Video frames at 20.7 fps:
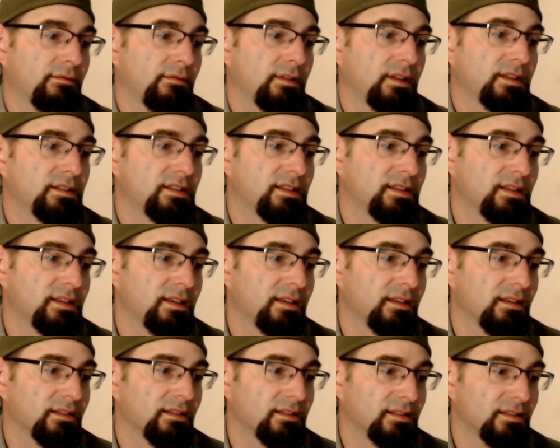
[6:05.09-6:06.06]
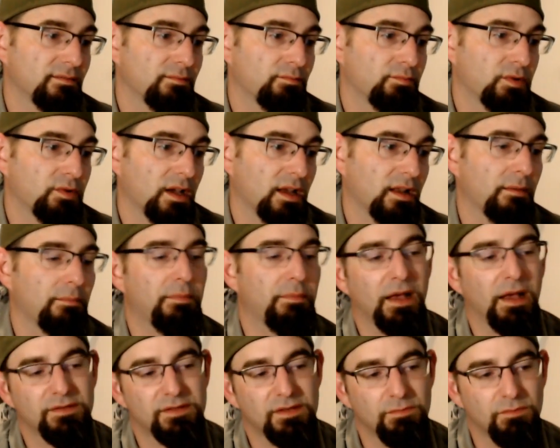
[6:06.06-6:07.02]
let's see, it's kind of
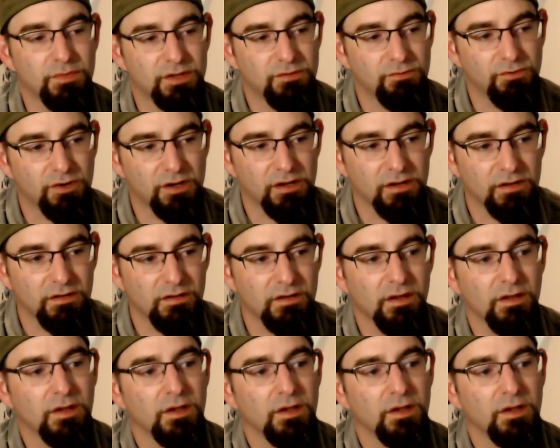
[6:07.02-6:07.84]
bouncing between